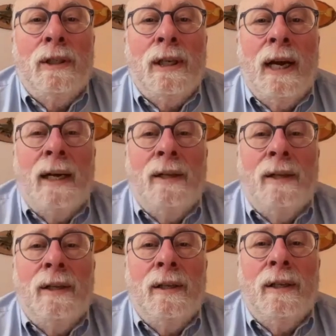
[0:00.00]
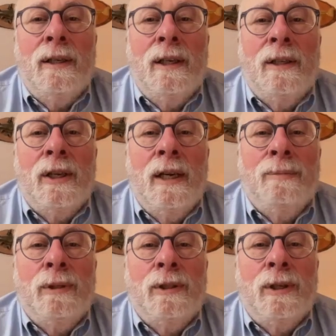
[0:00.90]
exactly does it
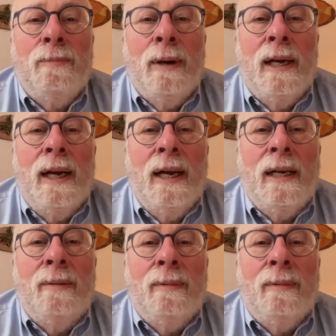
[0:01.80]
helps us combat hate.